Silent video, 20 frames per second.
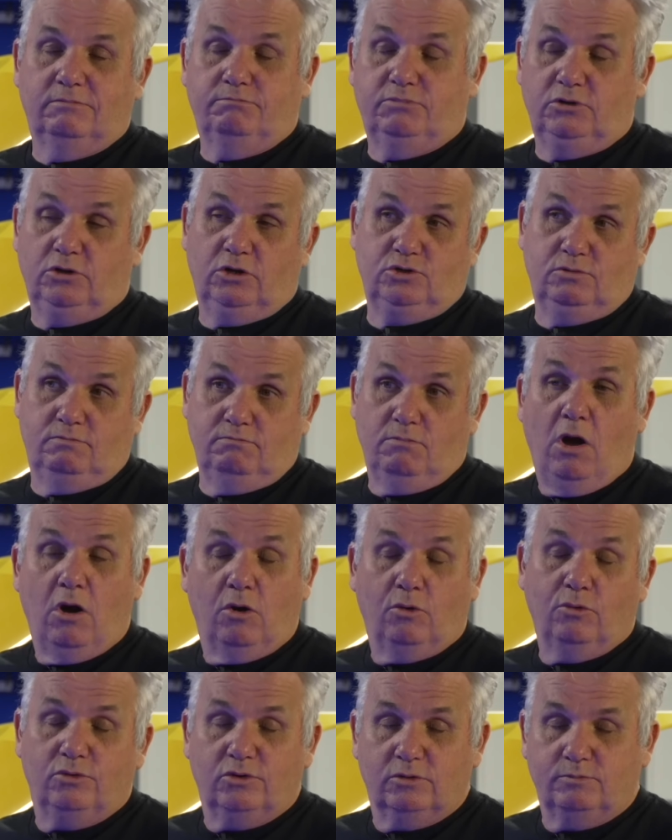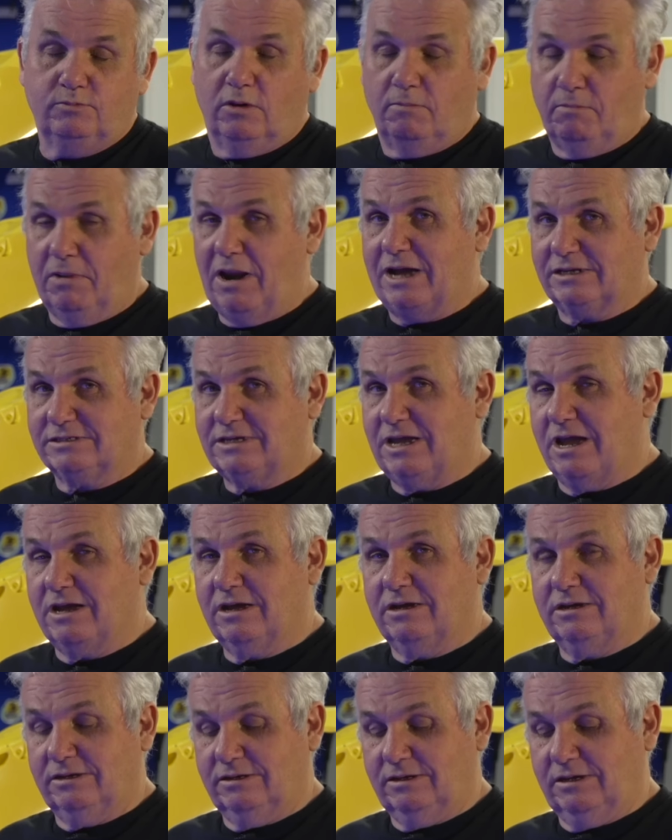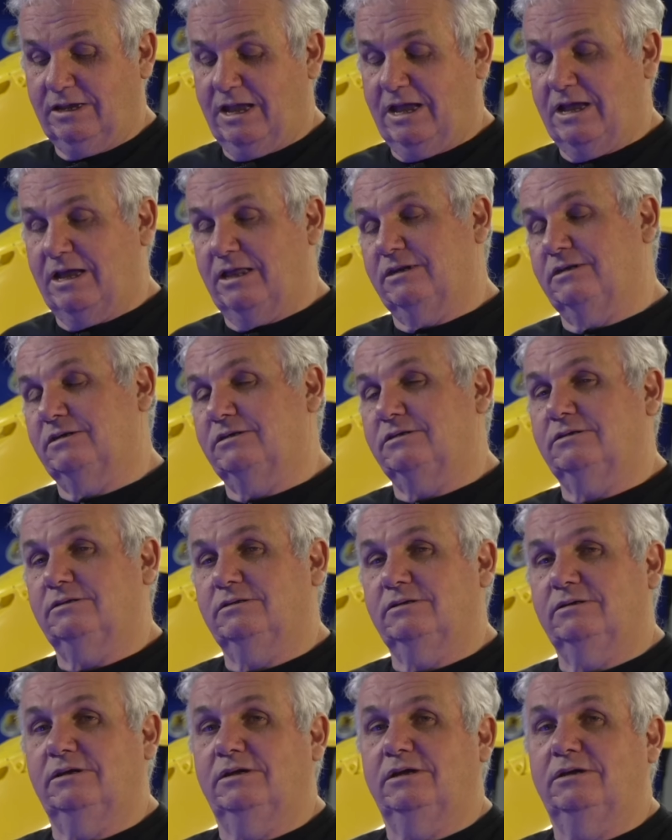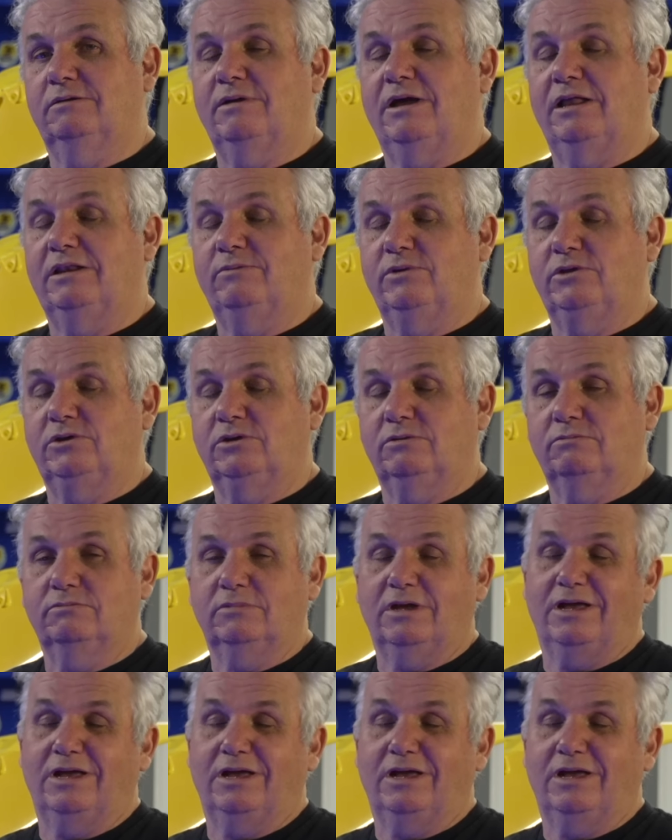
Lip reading: production mould, but black tank, and aluminium.